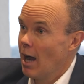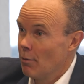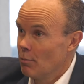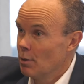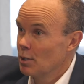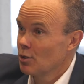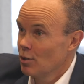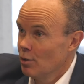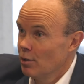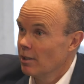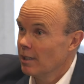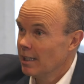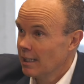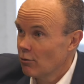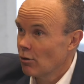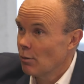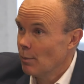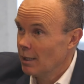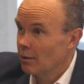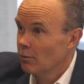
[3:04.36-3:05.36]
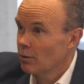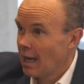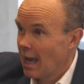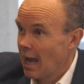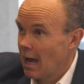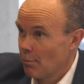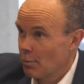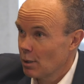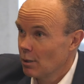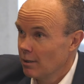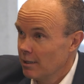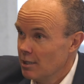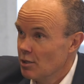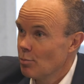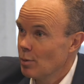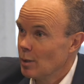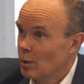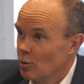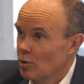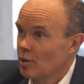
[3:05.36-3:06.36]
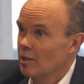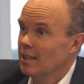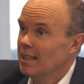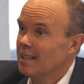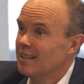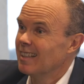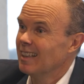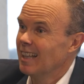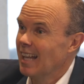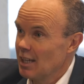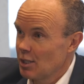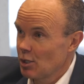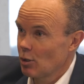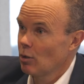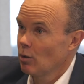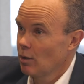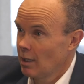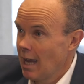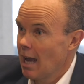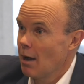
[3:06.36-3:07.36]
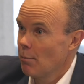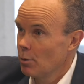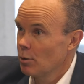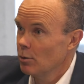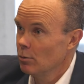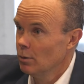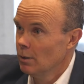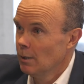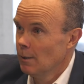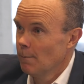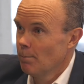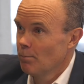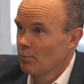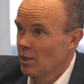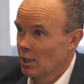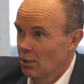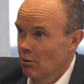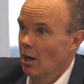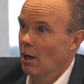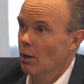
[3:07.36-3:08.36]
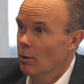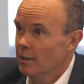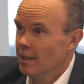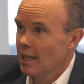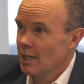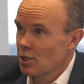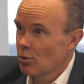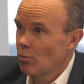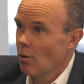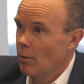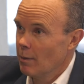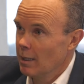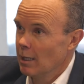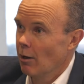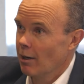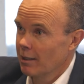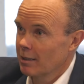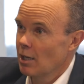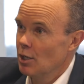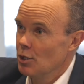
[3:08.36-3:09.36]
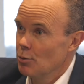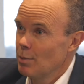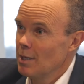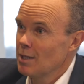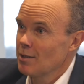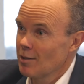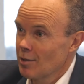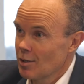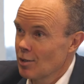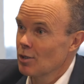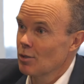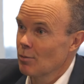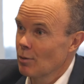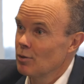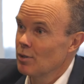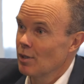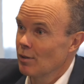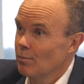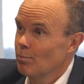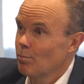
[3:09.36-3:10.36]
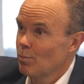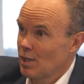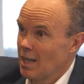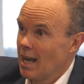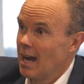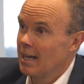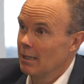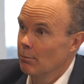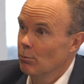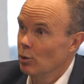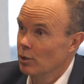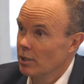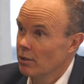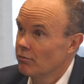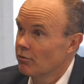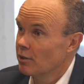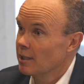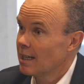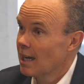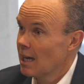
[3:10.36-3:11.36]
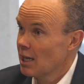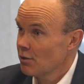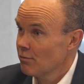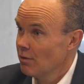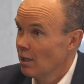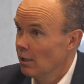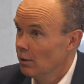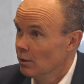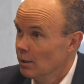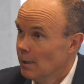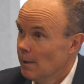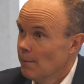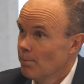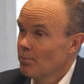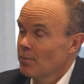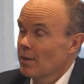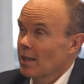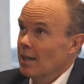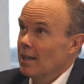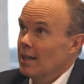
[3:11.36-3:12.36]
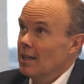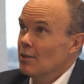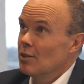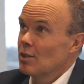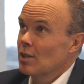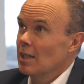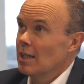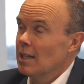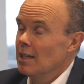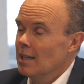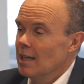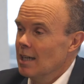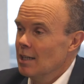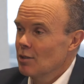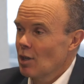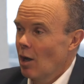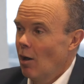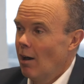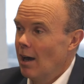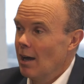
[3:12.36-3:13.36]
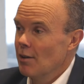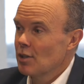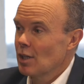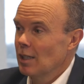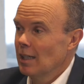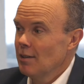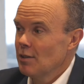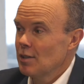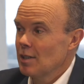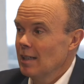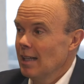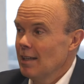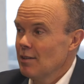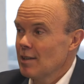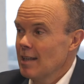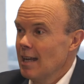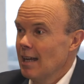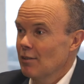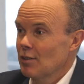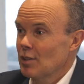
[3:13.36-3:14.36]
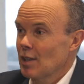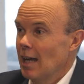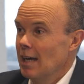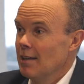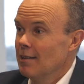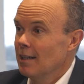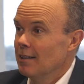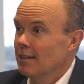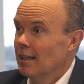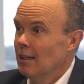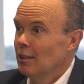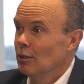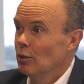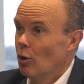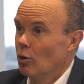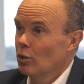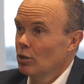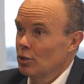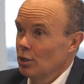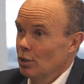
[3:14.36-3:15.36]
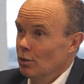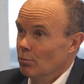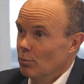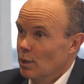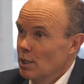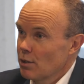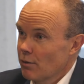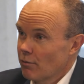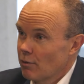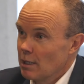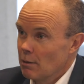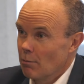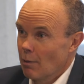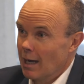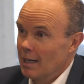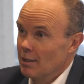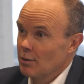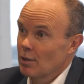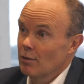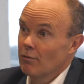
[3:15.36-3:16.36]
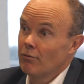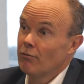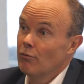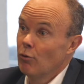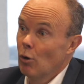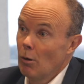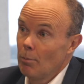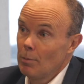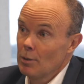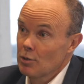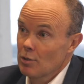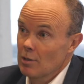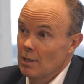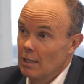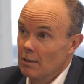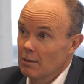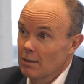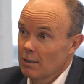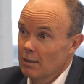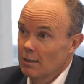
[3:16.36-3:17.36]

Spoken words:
return on incremental capital is, because it needs less capital to grow, and that's why we like those businesses, because the starting point of free cash flow is higher. So let's now say that long-term risk-free rates of 4%,